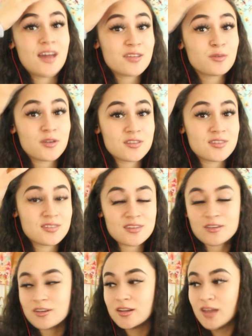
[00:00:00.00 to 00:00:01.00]
That's why it's a
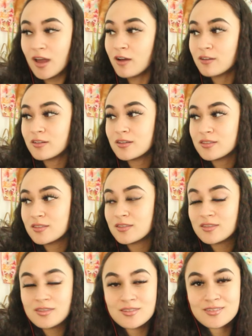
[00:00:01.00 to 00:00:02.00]
secret account, because
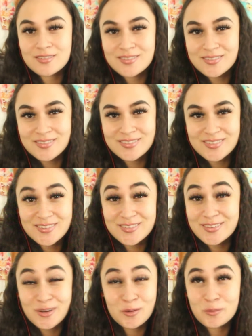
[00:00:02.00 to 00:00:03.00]
it's a
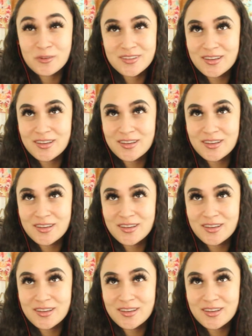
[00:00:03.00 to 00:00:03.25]
terrible